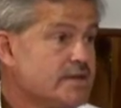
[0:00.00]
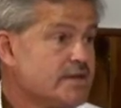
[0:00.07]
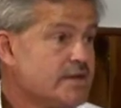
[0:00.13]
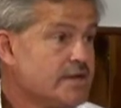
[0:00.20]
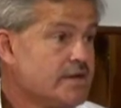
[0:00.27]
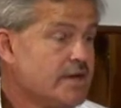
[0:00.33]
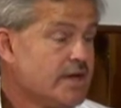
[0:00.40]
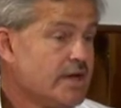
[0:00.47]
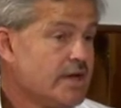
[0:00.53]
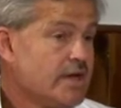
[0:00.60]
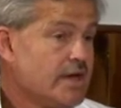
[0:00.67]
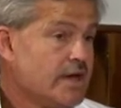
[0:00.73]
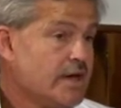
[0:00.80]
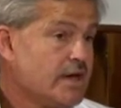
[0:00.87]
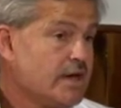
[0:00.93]
Mm-hmm.
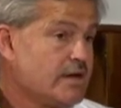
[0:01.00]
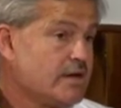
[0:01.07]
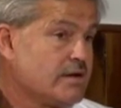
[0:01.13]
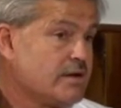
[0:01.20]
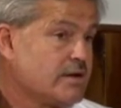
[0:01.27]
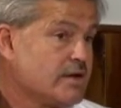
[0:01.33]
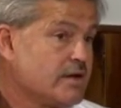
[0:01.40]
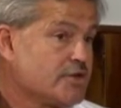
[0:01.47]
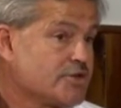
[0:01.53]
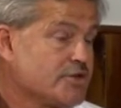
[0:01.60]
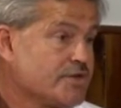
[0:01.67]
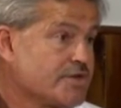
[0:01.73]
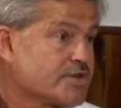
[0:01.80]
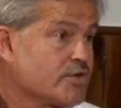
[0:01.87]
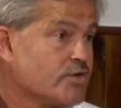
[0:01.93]
And uh,
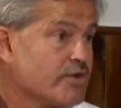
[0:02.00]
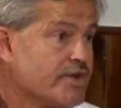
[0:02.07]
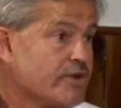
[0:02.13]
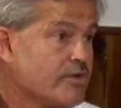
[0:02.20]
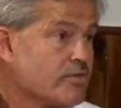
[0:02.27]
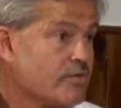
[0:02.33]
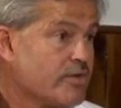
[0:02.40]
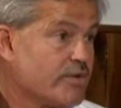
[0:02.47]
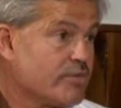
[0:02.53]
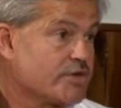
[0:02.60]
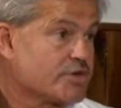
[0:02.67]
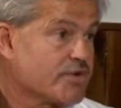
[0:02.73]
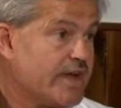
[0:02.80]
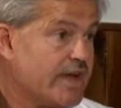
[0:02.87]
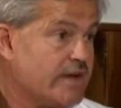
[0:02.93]
during the school year, we would
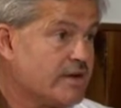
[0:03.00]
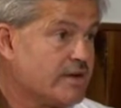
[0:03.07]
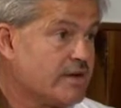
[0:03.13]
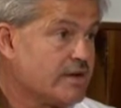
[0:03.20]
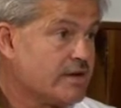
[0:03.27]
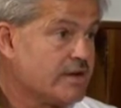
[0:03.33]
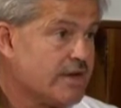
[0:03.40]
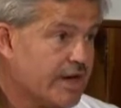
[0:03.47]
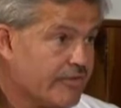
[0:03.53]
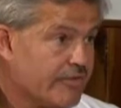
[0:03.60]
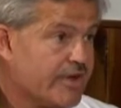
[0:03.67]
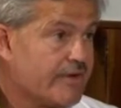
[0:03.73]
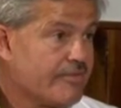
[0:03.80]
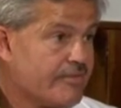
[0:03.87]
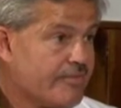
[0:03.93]
train down
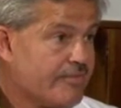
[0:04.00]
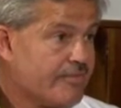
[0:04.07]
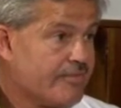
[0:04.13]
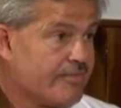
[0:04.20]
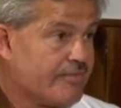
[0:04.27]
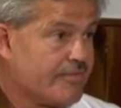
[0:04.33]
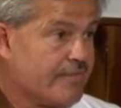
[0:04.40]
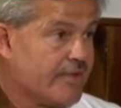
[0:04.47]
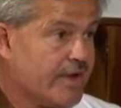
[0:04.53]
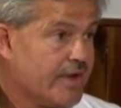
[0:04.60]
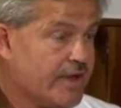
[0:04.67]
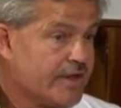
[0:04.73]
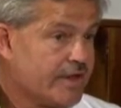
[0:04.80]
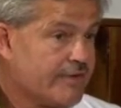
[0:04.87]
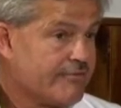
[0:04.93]
there.
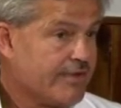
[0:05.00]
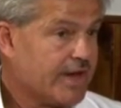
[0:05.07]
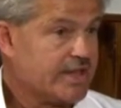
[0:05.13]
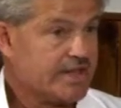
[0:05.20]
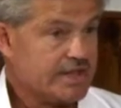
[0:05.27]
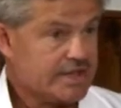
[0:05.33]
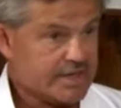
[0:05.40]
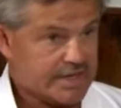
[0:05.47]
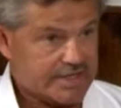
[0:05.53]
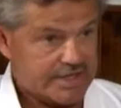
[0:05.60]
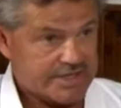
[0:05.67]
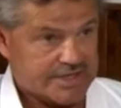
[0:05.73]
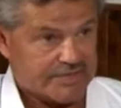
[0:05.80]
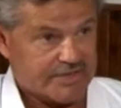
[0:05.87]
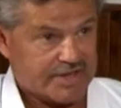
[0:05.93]
And oh. then finally, in
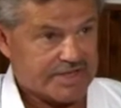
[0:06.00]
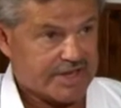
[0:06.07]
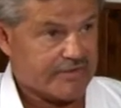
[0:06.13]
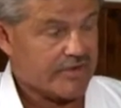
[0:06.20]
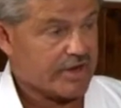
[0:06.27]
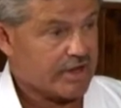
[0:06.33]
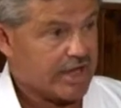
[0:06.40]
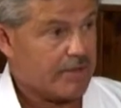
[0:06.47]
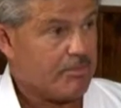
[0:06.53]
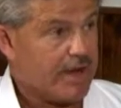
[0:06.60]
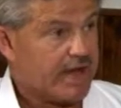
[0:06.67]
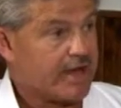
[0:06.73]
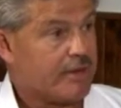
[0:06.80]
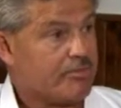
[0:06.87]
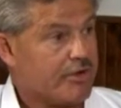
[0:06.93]
1977, we came
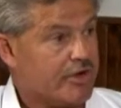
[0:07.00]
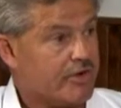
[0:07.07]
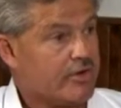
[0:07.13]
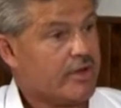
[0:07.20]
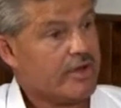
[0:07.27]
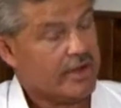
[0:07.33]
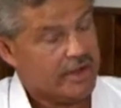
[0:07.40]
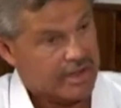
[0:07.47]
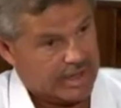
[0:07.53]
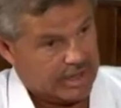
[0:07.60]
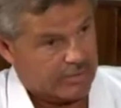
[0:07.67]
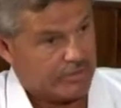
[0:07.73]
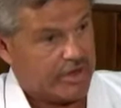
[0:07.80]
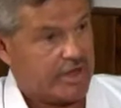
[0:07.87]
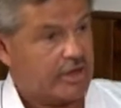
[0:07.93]
back up here
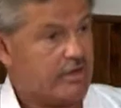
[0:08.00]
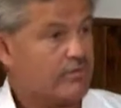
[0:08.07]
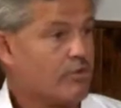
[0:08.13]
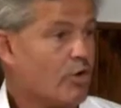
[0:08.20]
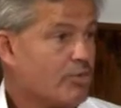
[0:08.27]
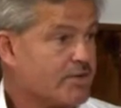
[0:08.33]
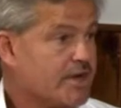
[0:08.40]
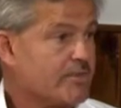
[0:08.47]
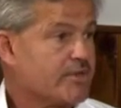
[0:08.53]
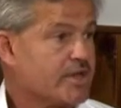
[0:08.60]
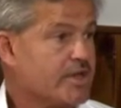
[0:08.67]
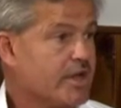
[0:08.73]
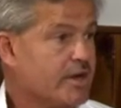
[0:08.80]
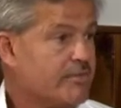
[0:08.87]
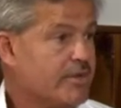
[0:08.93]
and we opened up a
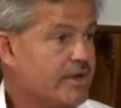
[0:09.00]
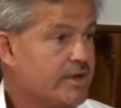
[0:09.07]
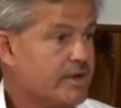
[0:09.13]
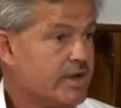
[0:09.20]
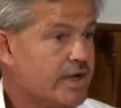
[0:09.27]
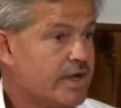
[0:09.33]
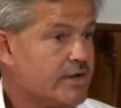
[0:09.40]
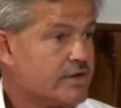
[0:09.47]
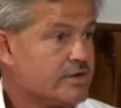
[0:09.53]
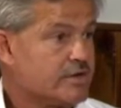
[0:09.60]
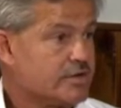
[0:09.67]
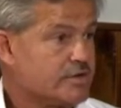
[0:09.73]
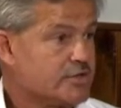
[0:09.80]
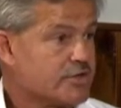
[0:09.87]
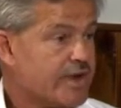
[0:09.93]
club and, and
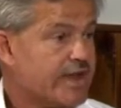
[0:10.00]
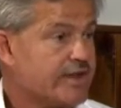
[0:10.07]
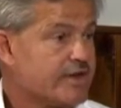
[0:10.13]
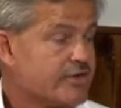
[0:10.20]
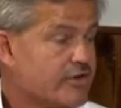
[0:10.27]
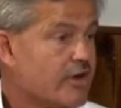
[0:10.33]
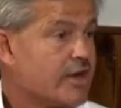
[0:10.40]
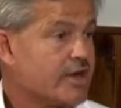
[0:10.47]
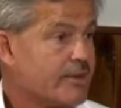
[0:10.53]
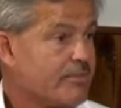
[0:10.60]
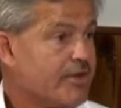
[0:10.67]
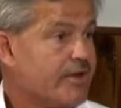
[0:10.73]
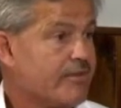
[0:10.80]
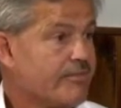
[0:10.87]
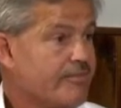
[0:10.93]
trained and taught up
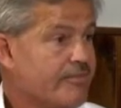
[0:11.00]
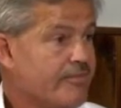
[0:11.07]
here.